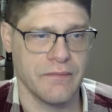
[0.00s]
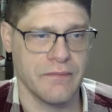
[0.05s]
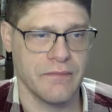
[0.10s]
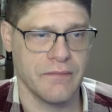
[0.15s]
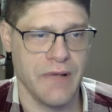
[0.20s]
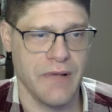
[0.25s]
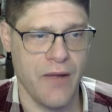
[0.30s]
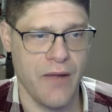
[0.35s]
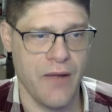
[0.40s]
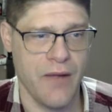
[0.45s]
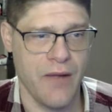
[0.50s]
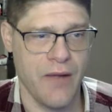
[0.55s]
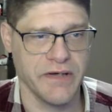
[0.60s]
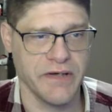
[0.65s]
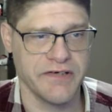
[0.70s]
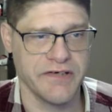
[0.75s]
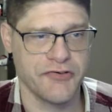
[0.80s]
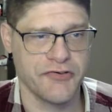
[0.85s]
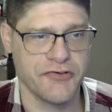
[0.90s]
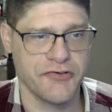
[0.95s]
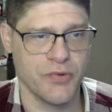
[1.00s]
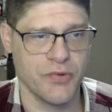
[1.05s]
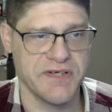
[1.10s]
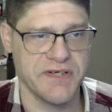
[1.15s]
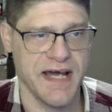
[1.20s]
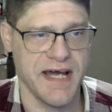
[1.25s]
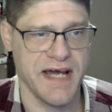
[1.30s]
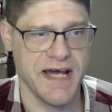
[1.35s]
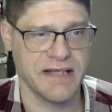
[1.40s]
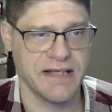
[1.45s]
I wanted to
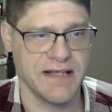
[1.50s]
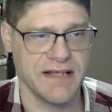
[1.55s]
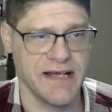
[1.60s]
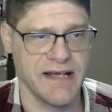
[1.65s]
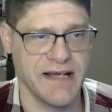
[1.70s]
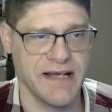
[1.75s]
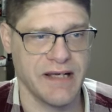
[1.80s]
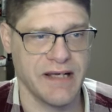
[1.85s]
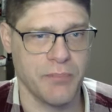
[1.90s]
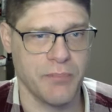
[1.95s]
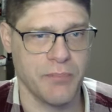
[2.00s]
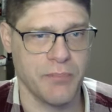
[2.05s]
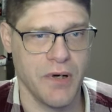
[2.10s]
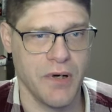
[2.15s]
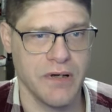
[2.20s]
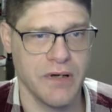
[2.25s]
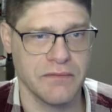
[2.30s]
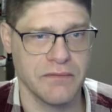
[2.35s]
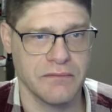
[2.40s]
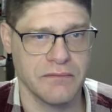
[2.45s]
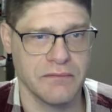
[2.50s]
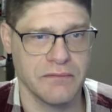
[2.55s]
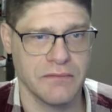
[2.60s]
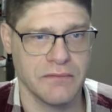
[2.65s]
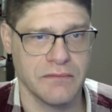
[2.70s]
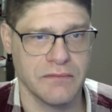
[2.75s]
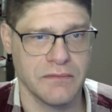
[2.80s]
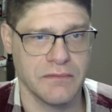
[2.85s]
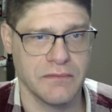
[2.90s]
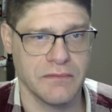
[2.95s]
attack the hanging pawn
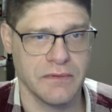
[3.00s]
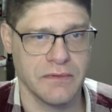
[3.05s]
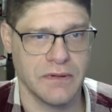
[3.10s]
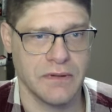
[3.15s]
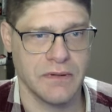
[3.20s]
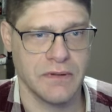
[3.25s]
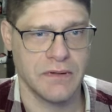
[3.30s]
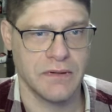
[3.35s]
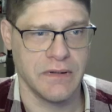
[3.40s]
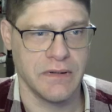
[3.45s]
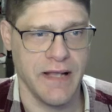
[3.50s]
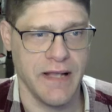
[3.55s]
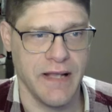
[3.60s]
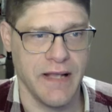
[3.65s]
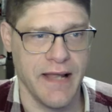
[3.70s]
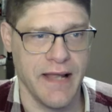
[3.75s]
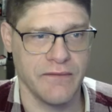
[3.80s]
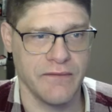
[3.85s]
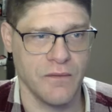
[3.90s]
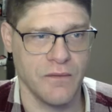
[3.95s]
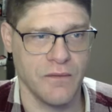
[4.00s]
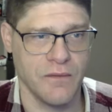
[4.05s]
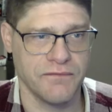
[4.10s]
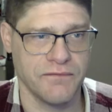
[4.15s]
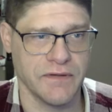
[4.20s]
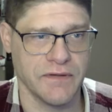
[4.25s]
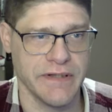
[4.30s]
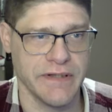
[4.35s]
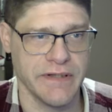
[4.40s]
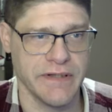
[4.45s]
and
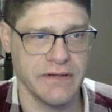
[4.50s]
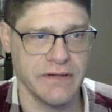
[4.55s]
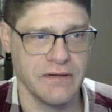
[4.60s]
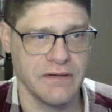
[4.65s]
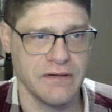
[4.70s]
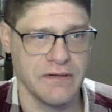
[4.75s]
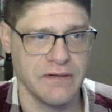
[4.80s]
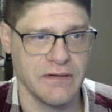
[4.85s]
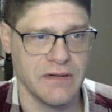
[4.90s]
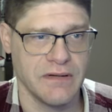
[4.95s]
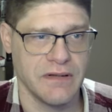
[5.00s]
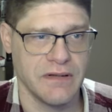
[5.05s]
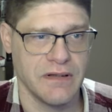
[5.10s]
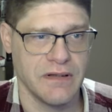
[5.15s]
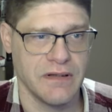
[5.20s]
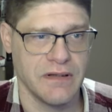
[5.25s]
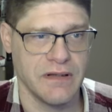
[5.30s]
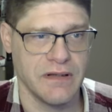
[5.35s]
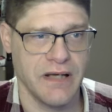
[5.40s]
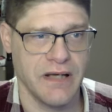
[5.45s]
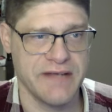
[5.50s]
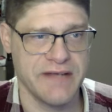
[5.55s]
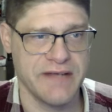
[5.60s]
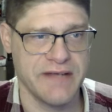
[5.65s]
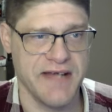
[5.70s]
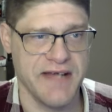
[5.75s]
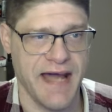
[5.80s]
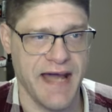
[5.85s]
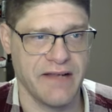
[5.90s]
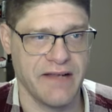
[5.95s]
hopefully
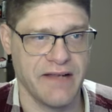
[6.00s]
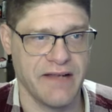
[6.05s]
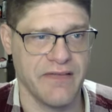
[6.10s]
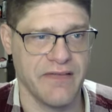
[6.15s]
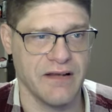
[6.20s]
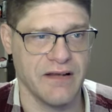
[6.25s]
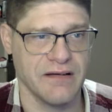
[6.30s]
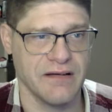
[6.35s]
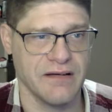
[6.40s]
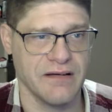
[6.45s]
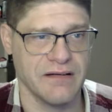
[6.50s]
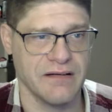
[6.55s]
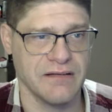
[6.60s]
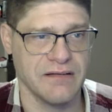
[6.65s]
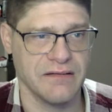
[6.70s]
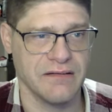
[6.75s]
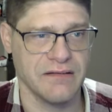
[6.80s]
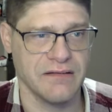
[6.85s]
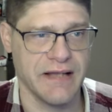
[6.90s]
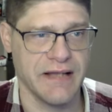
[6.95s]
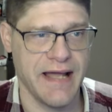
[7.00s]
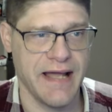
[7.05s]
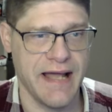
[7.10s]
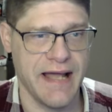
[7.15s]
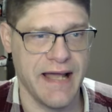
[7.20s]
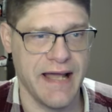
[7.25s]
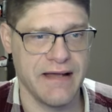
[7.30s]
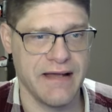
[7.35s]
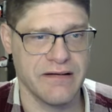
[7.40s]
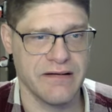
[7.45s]
attack the
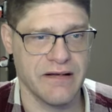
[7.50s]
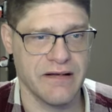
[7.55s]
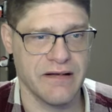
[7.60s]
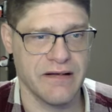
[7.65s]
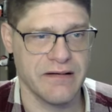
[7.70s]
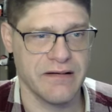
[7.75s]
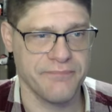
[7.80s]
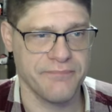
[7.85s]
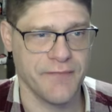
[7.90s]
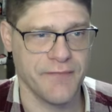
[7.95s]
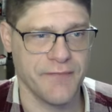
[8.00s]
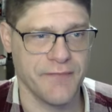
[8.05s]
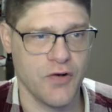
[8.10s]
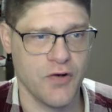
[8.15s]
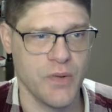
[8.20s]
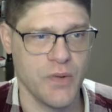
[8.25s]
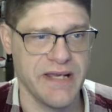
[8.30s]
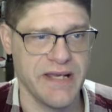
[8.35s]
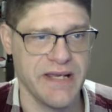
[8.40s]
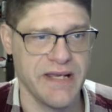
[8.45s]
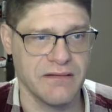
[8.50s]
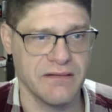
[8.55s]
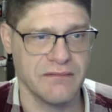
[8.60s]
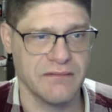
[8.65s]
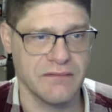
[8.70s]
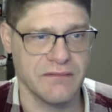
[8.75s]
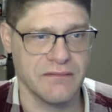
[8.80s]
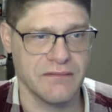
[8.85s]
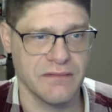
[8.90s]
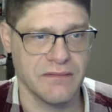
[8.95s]
um, queen
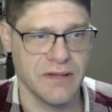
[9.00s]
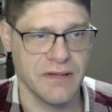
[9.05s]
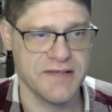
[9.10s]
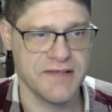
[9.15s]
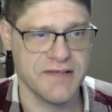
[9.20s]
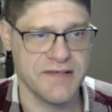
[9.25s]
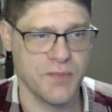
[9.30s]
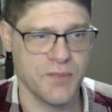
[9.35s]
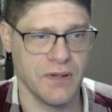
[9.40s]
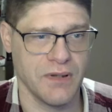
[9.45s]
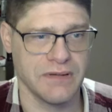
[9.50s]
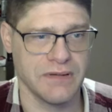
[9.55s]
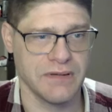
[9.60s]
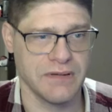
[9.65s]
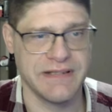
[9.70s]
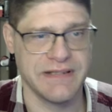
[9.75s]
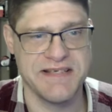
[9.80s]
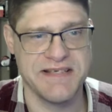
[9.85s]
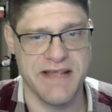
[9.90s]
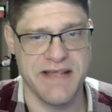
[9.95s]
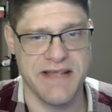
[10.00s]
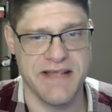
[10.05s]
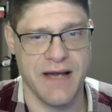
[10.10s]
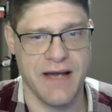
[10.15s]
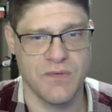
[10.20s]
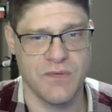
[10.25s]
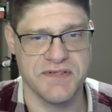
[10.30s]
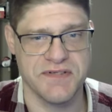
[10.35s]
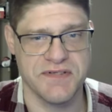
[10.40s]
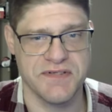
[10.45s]
as well. At least that
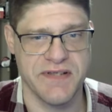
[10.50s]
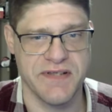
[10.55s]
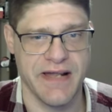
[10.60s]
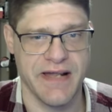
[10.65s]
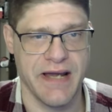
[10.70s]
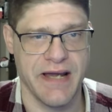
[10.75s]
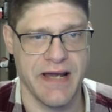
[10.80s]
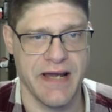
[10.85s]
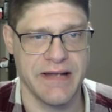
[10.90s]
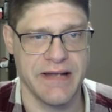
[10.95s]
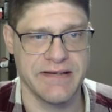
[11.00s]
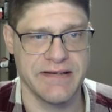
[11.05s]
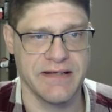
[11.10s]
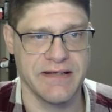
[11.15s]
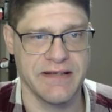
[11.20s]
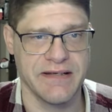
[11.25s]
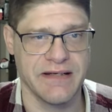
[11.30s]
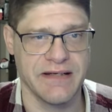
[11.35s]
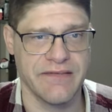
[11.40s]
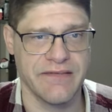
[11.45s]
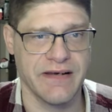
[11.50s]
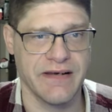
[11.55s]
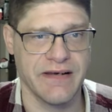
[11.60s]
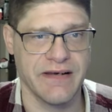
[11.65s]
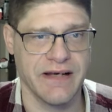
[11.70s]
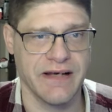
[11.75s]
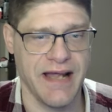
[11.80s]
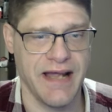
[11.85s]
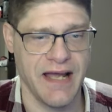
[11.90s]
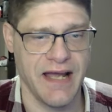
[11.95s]
was the idea that I
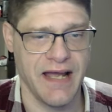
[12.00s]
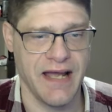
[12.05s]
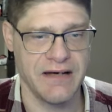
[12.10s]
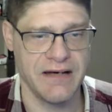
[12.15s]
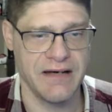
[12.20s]
had.